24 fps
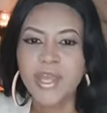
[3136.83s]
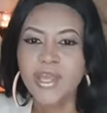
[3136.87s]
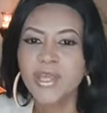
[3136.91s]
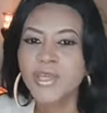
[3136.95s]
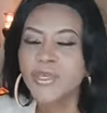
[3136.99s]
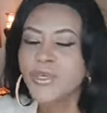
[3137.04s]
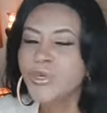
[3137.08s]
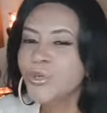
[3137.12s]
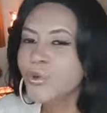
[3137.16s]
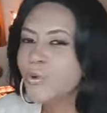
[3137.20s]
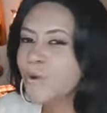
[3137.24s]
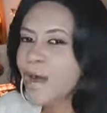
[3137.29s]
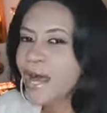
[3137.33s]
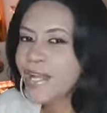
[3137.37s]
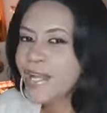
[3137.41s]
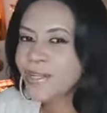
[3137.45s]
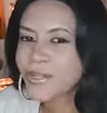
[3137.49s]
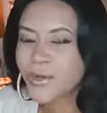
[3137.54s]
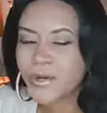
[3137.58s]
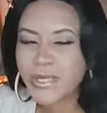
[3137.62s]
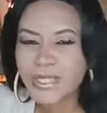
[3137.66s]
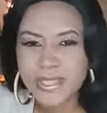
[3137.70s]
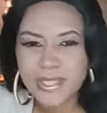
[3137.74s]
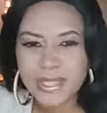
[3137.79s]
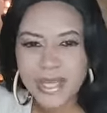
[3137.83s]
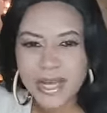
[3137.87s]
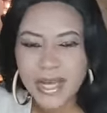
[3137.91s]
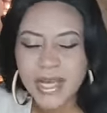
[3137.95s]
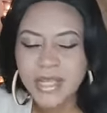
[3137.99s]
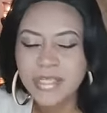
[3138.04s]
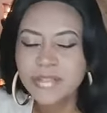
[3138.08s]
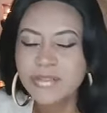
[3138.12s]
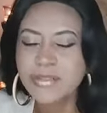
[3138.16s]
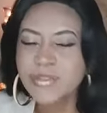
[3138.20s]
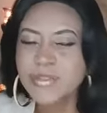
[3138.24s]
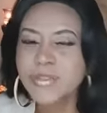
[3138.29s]
You and your
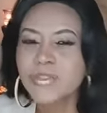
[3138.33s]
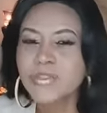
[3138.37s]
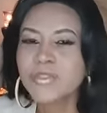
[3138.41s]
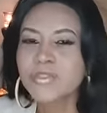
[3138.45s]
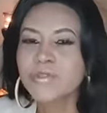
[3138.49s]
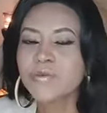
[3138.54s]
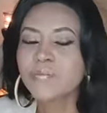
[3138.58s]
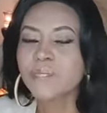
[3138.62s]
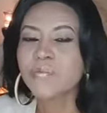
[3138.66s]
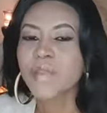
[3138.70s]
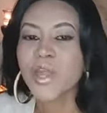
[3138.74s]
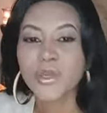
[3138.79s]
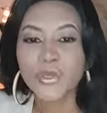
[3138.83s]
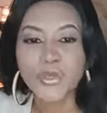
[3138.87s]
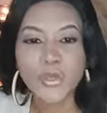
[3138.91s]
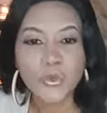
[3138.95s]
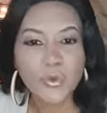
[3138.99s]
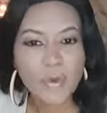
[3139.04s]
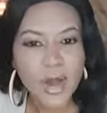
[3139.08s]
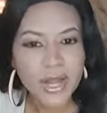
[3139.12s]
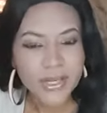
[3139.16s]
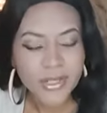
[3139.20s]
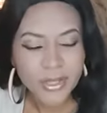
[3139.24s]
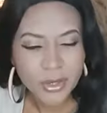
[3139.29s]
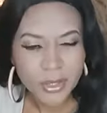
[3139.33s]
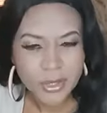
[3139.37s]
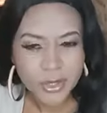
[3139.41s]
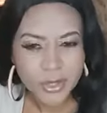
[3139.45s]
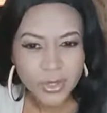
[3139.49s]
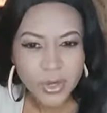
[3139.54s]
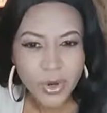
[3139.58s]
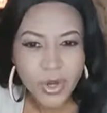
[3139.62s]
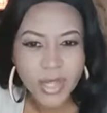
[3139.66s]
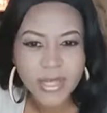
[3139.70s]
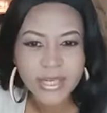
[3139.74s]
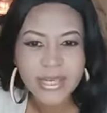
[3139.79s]
sons, you and your
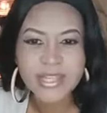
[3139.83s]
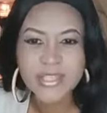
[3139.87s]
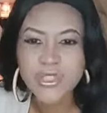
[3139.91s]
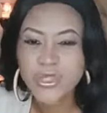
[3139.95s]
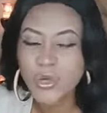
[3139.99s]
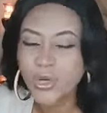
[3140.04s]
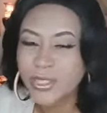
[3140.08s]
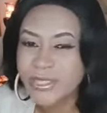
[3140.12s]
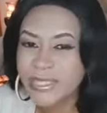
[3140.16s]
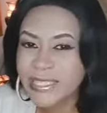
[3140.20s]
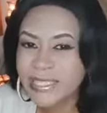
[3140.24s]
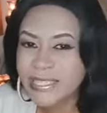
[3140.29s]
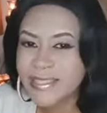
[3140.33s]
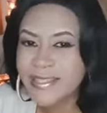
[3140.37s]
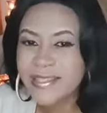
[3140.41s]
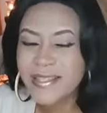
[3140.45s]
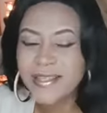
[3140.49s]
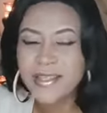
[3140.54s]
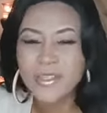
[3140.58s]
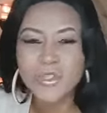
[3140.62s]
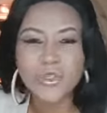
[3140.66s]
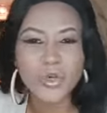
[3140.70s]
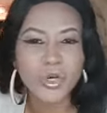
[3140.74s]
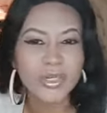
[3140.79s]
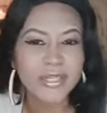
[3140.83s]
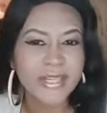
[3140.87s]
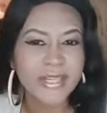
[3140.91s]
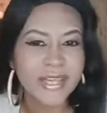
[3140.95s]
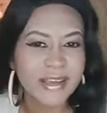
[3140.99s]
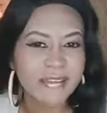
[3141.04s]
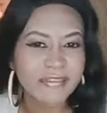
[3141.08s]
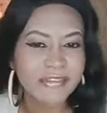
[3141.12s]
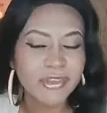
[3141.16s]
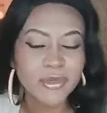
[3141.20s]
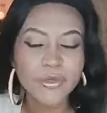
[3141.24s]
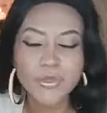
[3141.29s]
daughters, your nieces, your
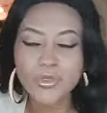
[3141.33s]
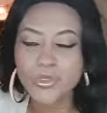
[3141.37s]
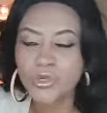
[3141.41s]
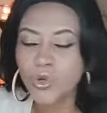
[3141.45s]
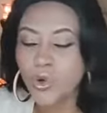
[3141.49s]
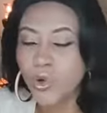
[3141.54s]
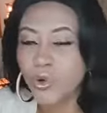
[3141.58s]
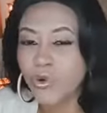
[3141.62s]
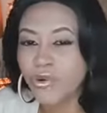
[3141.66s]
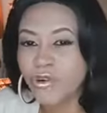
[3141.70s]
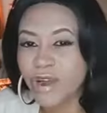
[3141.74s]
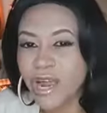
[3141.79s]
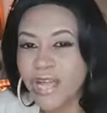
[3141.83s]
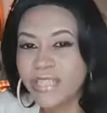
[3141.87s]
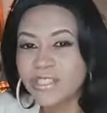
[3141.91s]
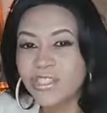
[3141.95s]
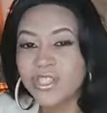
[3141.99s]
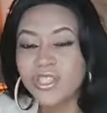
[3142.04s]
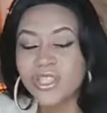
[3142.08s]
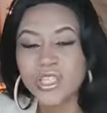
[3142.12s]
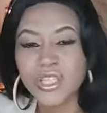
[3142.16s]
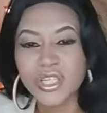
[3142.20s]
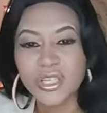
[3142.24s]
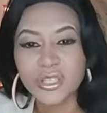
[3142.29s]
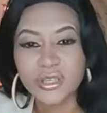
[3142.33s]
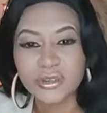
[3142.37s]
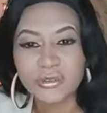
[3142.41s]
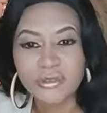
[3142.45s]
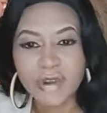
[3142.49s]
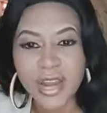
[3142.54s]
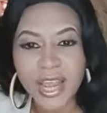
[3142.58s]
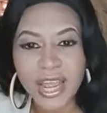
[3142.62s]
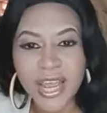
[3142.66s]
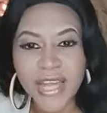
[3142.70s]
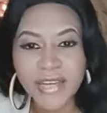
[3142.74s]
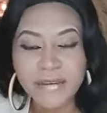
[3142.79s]
nephews, your
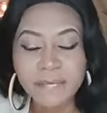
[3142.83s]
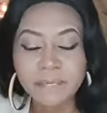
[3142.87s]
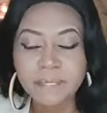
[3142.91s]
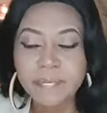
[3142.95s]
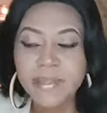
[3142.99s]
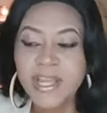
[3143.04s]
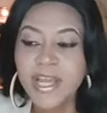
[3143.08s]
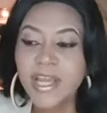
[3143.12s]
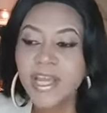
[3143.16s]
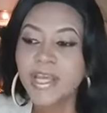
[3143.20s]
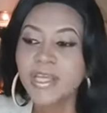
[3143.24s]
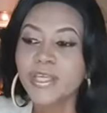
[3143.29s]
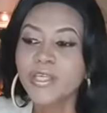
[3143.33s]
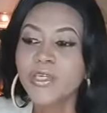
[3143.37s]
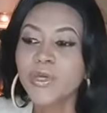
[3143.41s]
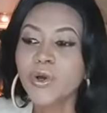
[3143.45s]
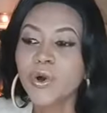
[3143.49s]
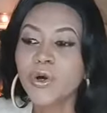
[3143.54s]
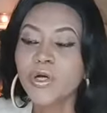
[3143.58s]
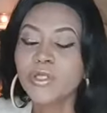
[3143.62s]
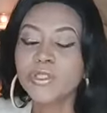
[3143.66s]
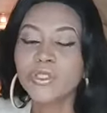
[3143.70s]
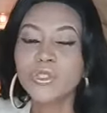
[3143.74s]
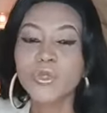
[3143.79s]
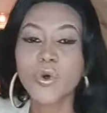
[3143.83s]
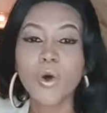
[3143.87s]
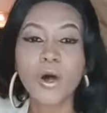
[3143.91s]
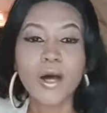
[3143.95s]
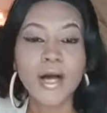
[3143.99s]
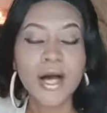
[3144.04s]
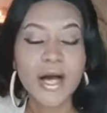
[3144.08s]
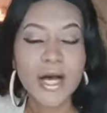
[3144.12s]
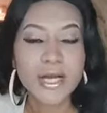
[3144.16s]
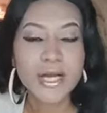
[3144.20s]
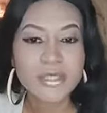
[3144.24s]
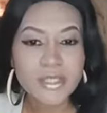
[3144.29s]
grandchildren, your, your
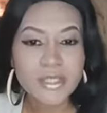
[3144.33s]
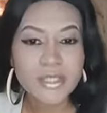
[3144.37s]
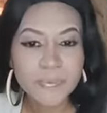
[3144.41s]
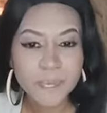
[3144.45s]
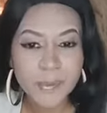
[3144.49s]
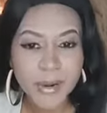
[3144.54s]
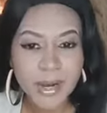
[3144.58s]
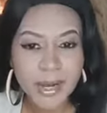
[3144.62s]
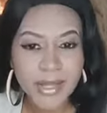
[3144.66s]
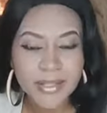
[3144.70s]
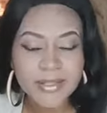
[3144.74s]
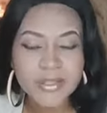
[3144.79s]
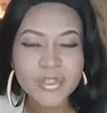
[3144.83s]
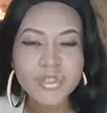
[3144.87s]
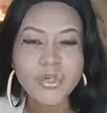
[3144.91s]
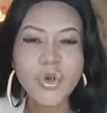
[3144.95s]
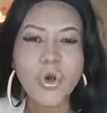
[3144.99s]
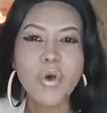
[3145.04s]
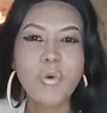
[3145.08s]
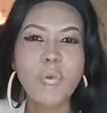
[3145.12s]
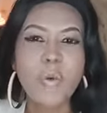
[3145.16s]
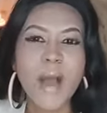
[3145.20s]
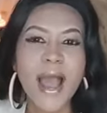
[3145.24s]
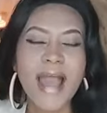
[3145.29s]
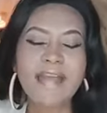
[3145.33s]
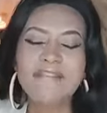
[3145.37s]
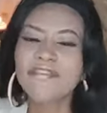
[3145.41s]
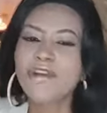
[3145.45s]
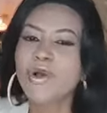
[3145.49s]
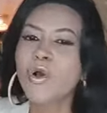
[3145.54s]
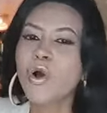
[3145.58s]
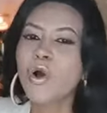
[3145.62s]
husbands, your wife.